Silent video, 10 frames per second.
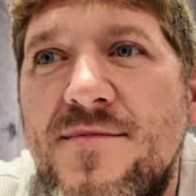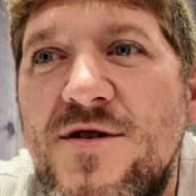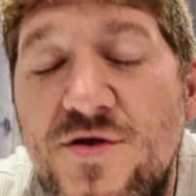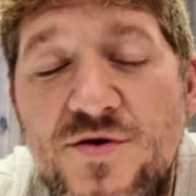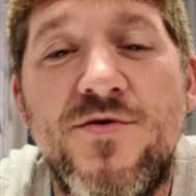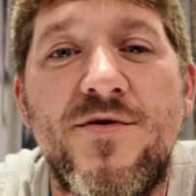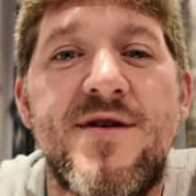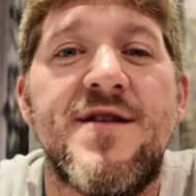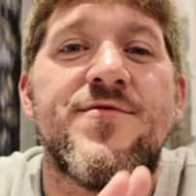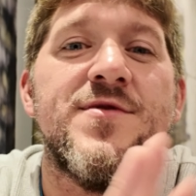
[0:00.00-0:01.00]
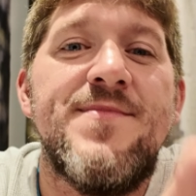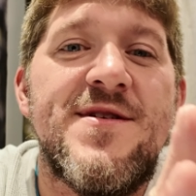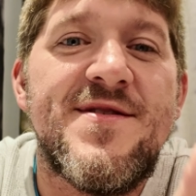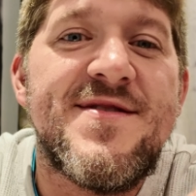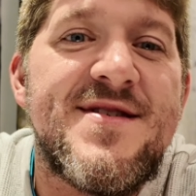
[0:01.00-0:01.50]
you get 3
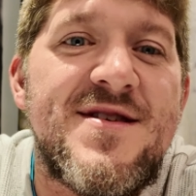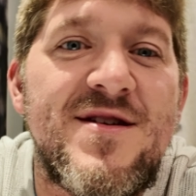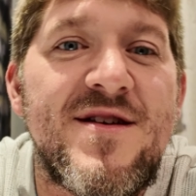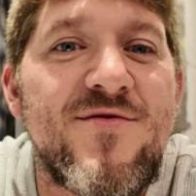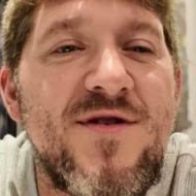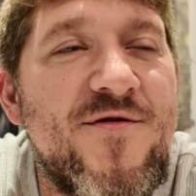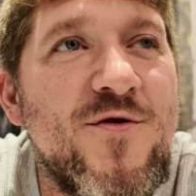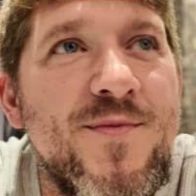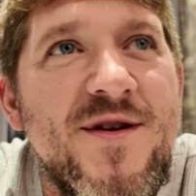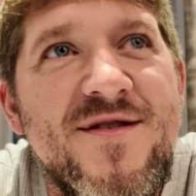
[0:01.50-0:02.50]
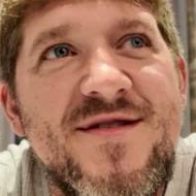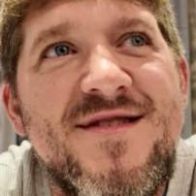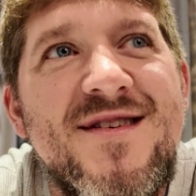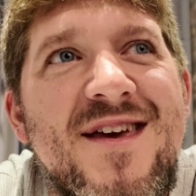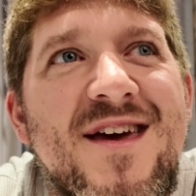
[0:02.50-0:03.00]
meals, you get 3 full
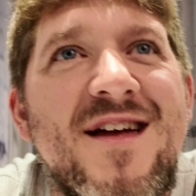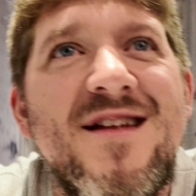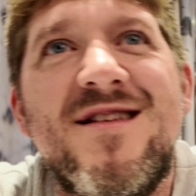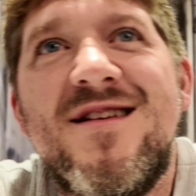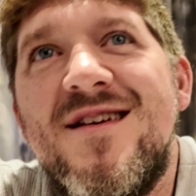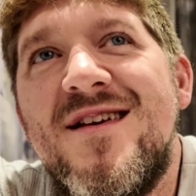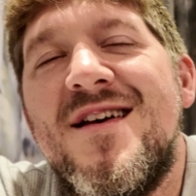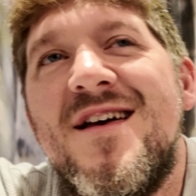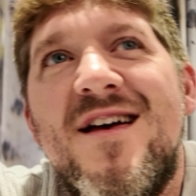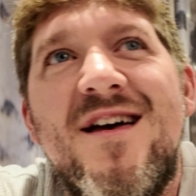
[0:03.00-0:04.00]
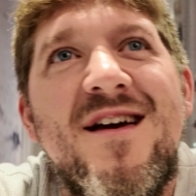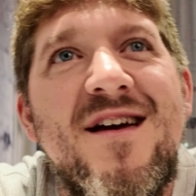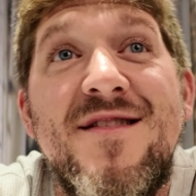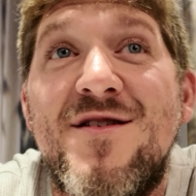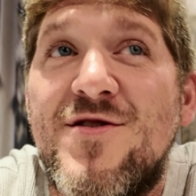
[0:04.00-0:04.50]
meals, and
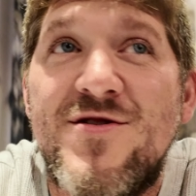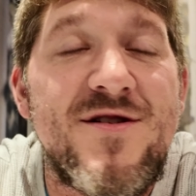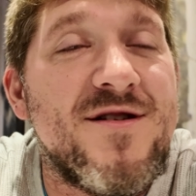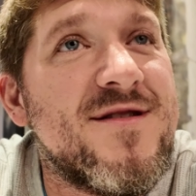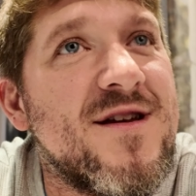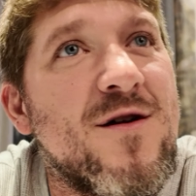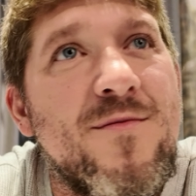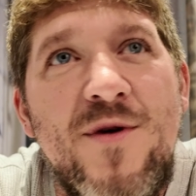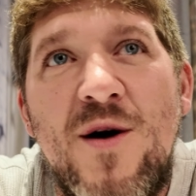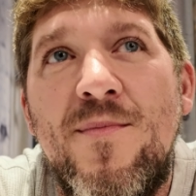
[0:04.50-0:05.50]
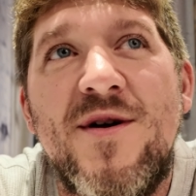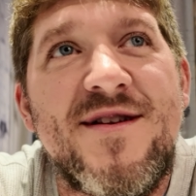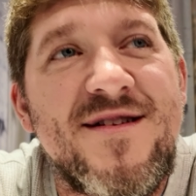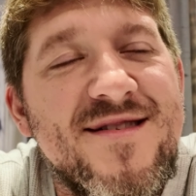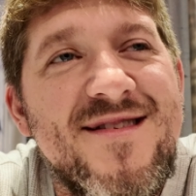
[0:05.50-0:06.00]
they're good. They're
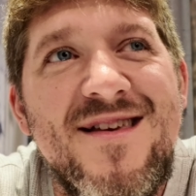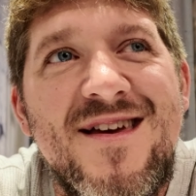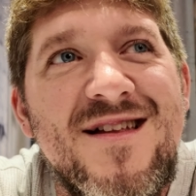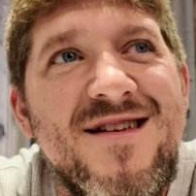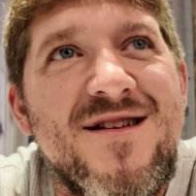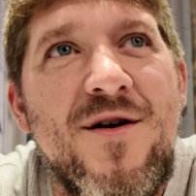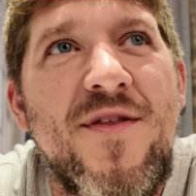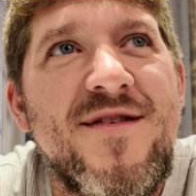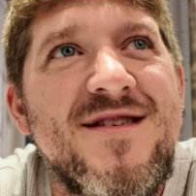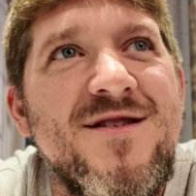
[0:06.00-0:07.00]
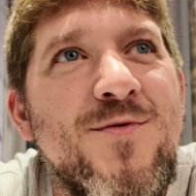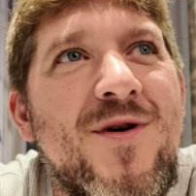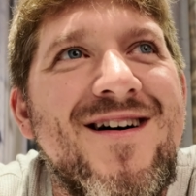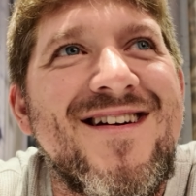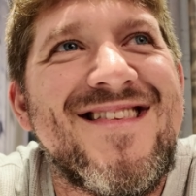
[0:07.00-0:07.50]
abundant, and you get all the tea you
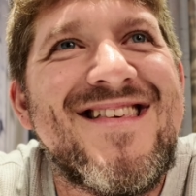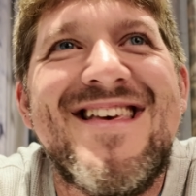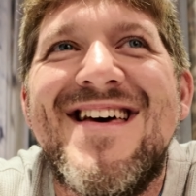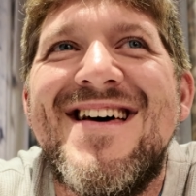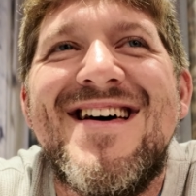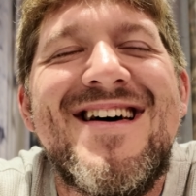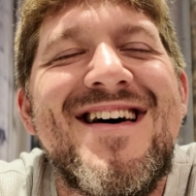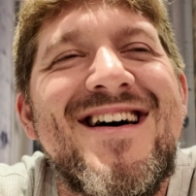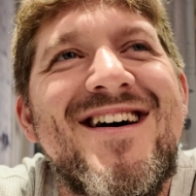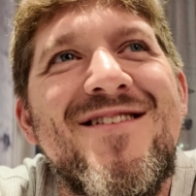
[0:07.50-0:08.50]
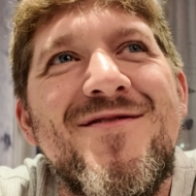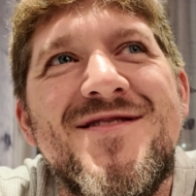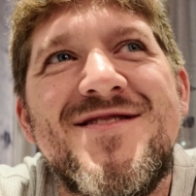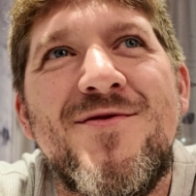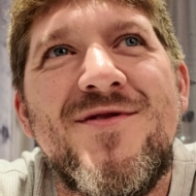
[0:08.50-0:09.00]
want. It
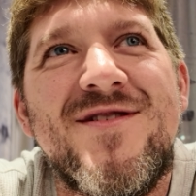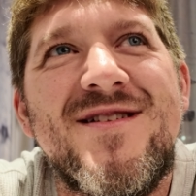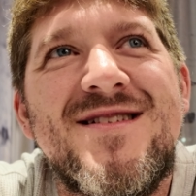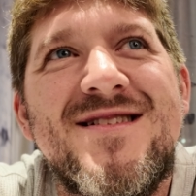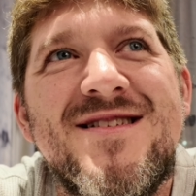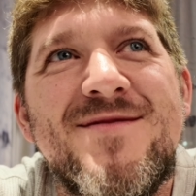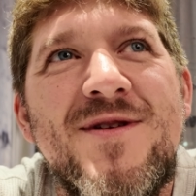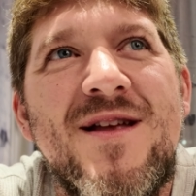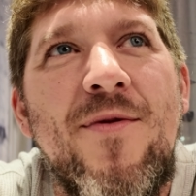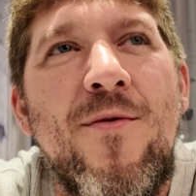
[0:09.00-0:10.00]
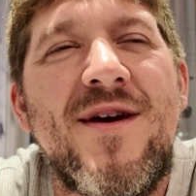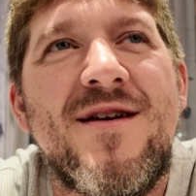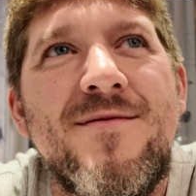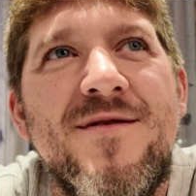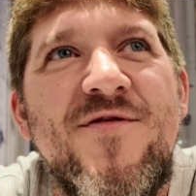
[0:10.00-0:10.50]
was so good. Just being able to
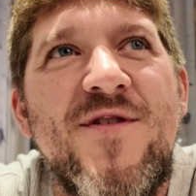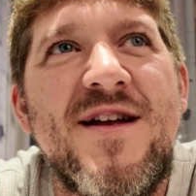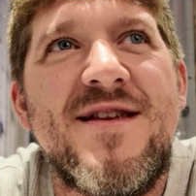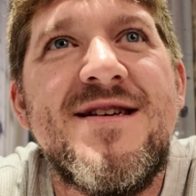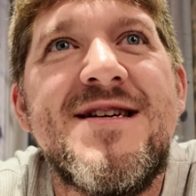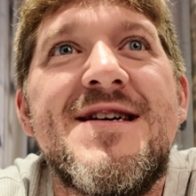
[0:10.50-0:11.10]
wake up, get fed,